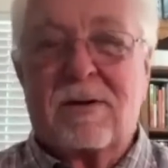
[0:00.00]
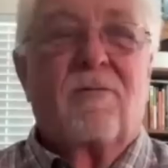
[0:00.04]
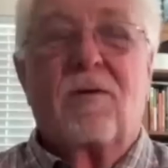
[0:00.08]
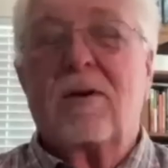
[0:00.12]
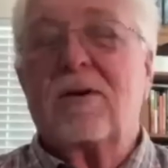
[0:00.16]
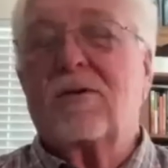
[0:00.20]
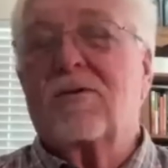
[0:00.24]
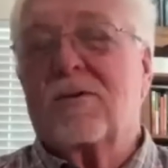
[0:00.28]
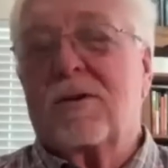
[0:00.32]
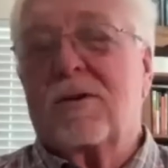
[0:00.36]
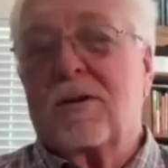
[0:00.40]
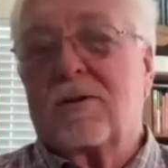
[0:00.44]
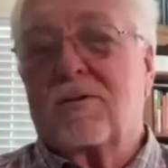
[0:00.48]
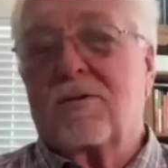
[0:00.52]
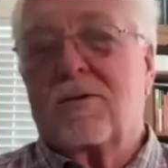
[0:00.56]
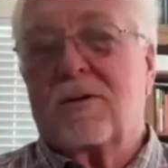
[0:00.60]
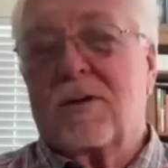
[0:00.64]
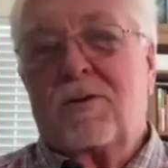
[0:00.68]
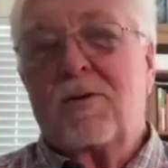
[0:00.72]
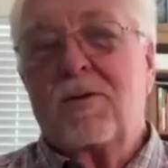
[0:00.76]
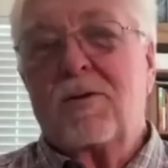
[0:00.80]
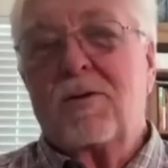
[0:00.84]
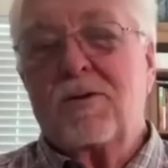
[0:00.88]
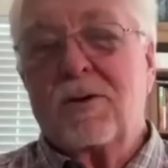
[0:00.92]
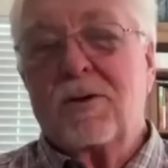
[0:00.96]
For instance,
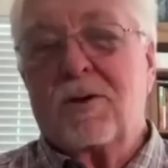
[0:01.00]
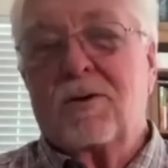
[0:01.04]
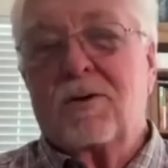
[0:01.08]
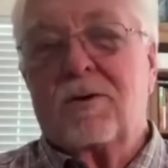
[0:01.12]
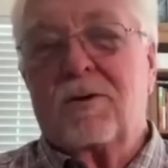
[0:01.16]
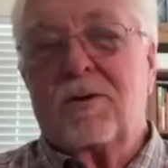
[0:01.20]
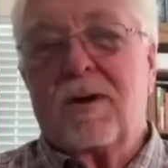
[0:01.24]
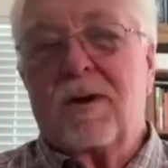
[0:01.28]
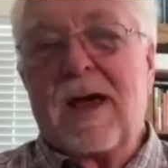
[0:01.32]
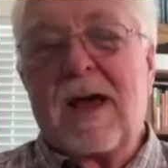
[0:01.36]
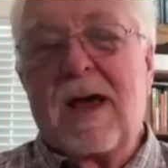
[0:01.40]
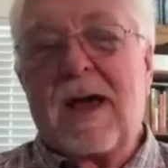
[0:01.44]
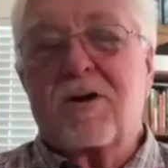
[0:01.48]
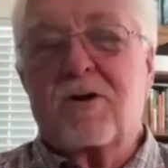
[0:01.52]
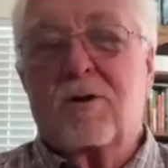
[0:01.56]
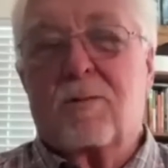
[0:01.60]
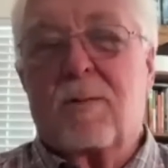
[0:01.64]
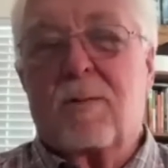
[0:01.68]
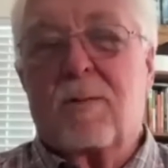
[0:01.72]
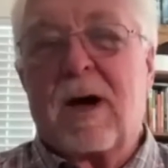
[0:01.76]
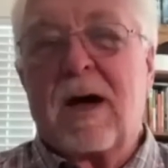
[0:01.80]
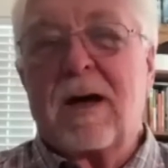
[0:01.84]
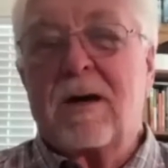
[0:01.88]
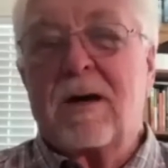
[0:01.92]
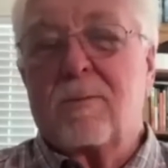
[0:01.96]
Tuzagut National
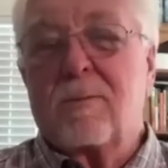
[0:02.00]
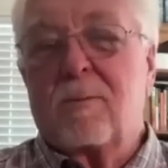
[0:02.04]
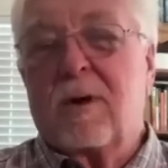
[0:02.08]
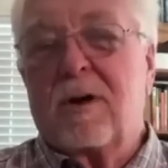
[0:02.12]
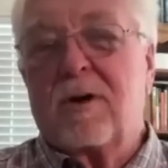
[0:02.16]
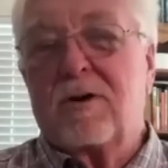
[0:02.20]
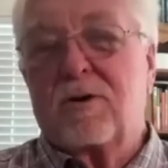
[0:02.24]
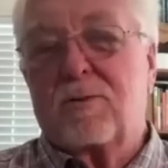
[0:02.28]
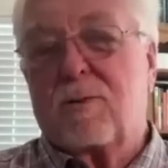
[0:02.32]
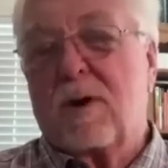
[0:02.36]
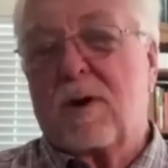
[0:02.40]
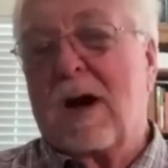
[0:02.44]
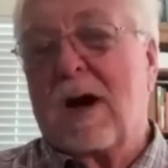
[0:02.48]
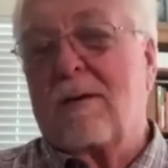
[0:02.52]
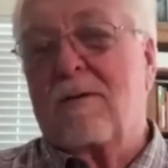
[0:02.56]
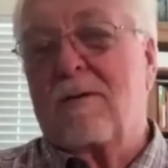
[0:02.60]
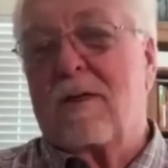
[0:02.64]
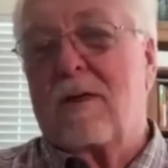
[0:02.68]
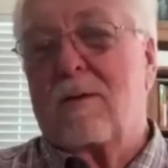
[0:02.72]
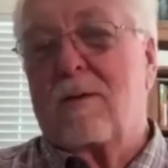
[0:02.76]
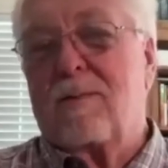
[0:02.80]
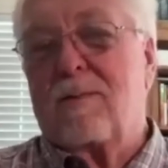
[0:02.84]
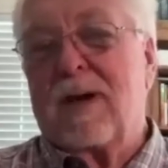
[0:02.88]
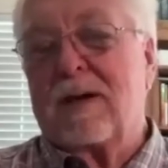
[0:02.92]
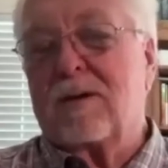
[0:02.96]
Monument is probably
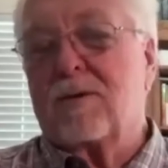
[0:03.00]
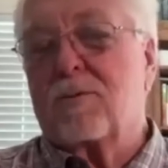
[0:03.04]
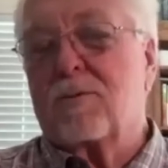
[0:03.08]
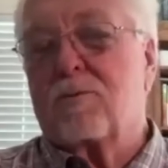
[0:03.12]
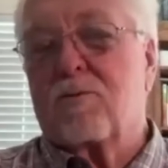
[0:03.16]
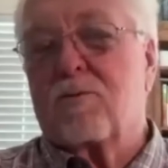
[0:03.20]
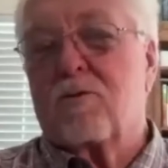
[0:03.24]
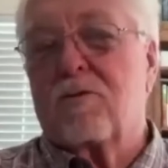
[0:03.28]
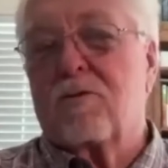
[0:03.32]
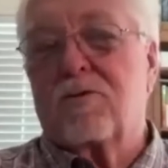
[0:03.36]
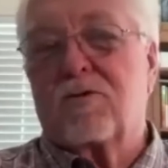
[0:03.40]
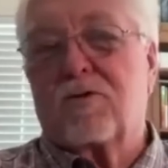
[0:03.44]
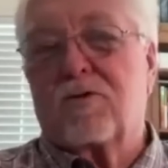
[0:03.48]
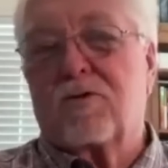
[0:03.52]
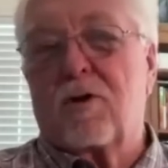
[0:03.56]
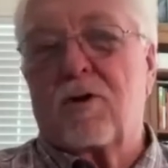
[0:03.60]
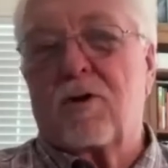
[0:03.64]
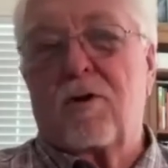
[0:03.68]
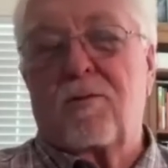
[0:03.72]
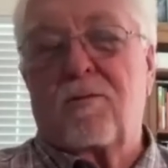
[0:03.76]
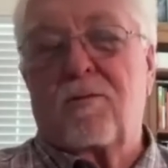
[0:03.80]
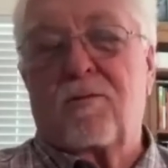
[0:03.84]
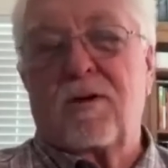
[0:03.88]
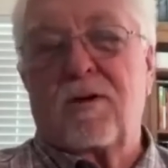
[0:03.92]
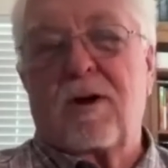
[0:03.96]
the best
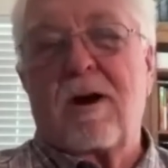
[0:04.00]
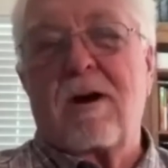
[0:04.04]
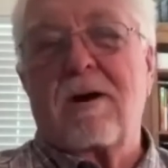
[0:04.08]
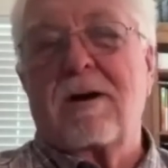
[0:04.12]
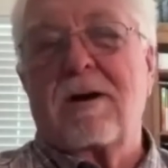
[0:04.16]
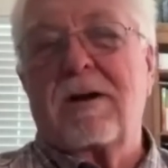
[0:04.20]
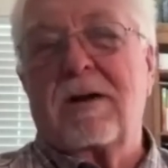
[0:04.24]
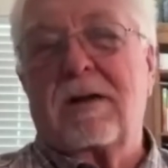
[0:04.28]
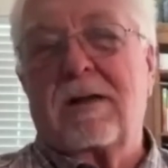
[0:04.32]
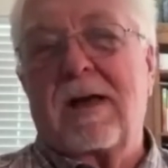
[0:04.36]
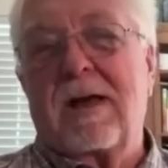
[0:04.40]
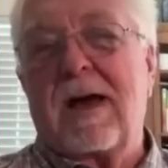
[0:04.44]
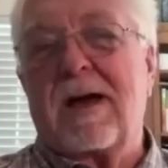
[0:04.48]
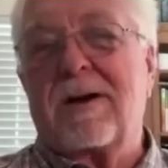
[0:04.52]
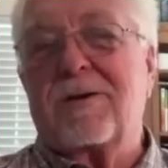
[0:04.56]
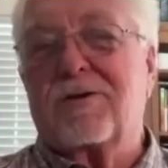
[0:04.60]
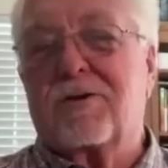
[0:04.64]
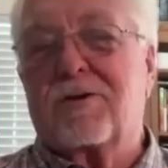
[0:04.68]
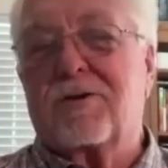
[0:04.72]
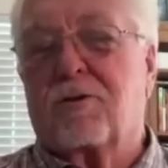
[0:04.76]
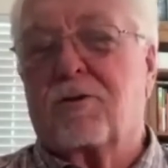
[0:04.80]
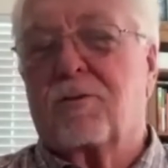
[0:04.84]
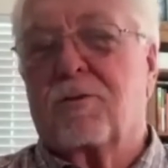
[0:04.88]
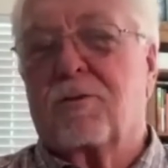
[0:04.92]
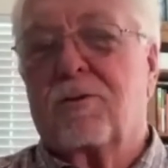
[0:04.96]
preserved
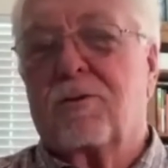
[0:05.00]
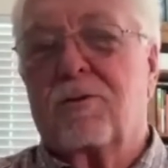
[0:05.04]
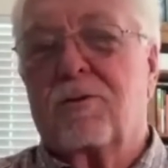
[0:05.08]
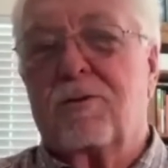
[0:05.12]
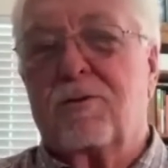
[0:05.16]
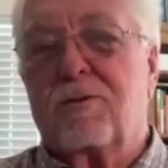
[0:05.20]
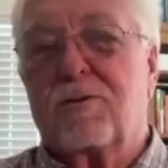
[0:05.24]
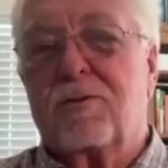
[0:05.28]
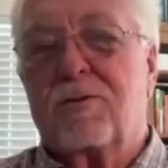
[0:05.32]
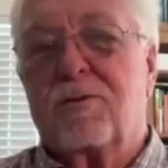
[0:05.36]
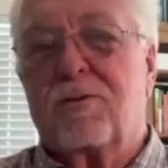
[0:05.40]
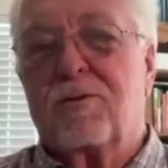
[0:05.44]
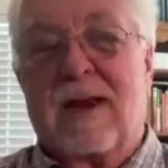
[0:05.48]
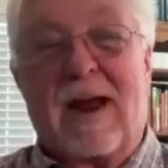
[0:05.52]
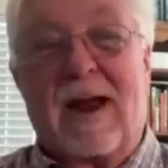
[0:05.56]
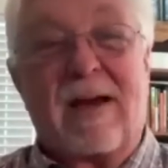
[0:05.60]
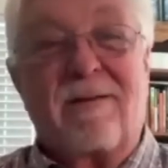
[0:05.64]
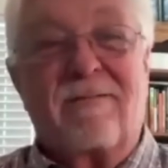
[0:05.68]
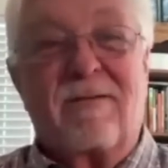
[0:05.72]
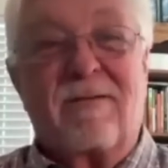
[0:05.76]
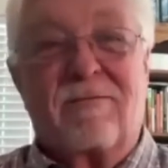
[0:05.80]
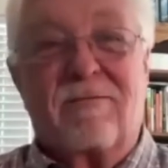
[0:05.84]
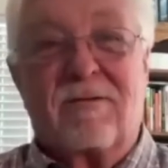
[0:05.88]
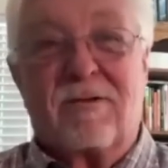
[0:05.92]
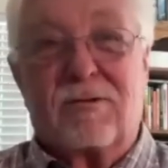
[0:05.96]
archaeological ruins that
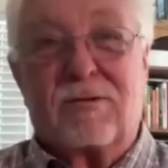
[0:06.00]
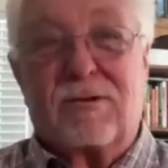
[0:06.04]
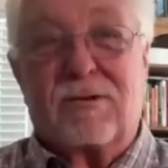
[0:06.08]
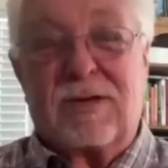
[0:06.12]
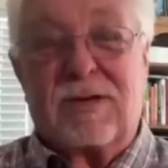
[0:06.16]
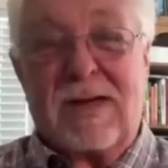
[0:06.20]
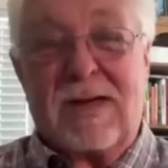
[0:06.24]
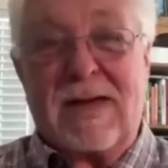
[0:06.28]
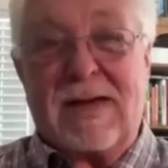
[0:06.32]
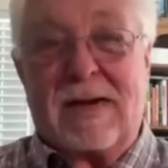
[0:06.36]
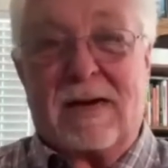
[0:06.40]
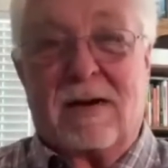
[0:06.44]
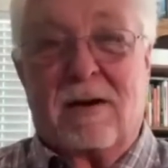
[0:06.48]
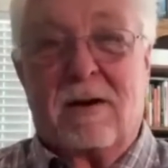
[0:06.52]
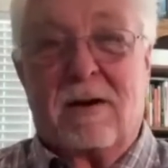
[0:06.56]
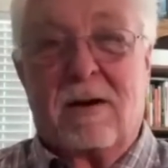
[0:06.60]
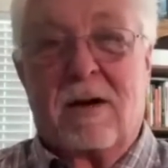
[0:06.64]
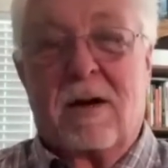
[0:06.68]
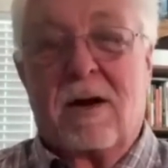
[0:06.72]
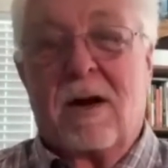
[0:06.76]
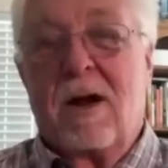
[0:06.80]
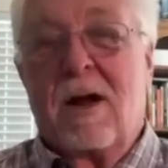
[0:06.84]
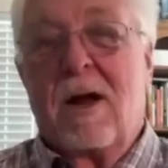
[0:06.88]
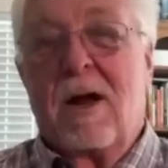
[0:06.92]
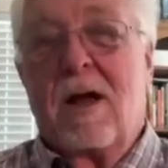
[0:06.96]
I've ever seen,
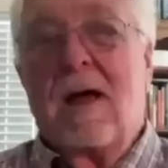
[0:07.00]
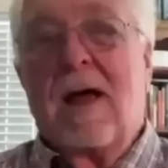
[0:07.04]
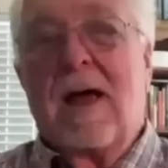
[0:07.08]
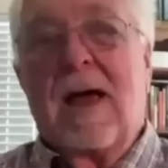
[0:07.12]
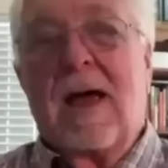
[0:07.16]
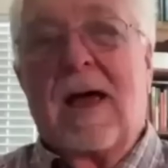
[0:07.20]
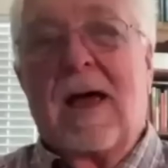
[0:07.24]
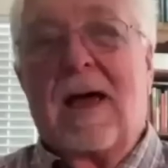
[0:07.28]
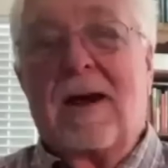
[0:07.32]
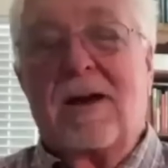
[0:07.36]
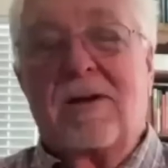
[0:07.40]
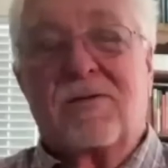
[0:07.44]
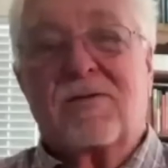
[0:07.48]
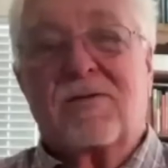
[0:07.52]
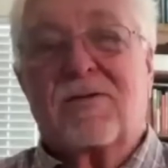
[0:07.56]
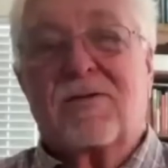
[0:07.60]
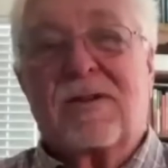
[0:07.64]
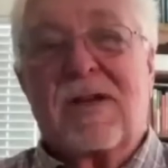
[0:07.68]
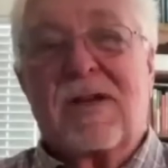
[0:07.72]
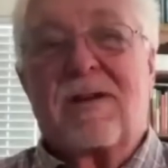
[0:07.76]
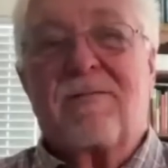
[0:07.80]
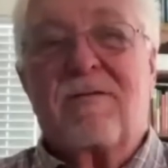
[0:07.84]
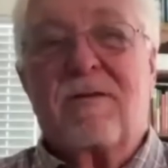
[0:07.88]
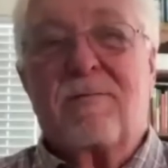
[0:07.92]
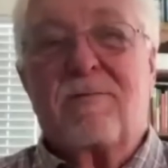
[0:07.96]
and it's
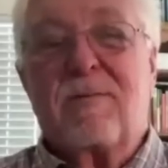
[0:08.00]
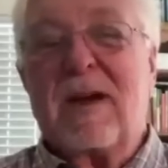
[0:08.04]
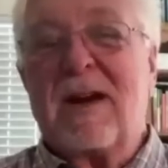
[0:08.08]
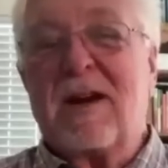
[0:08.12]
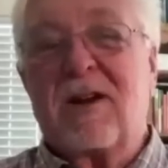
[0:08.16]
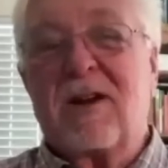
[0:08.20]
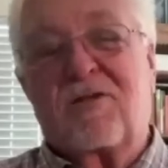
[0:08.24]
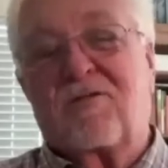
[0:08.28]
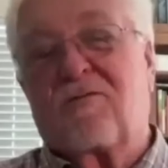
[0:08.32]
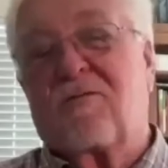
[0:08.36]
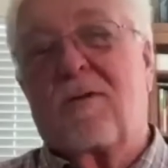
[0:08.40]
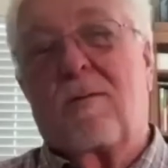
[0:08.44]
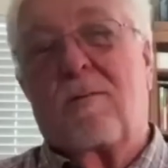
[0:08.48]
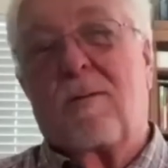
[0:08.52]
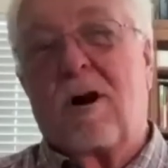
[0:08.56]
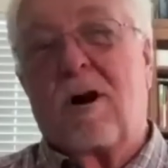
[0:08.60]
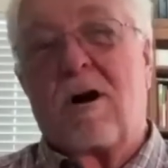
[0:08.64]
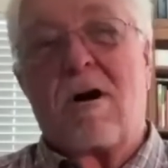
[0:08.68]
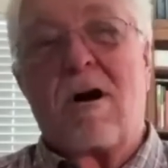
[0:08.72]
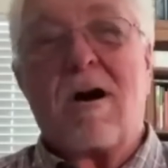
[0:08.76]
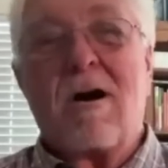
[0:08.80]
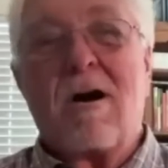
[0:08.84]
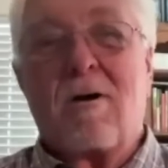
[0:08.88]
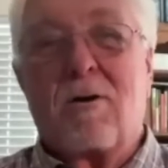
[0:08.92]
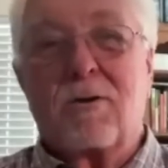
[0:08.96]
7 minutes from our
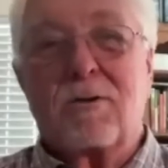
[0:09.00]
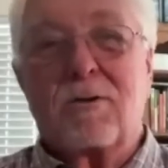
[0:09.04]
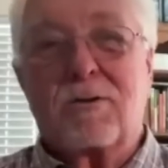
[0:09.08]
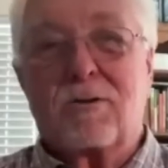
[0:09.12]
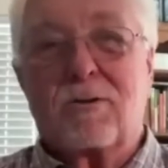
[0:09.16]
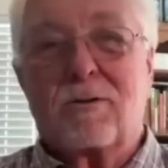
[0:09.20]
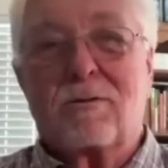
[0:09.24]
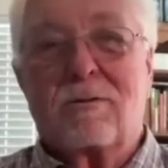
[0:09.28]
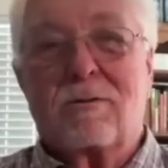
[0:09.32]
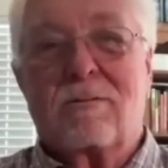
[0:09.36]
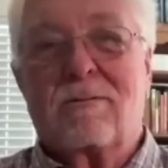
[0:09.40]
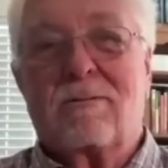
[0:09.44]
house.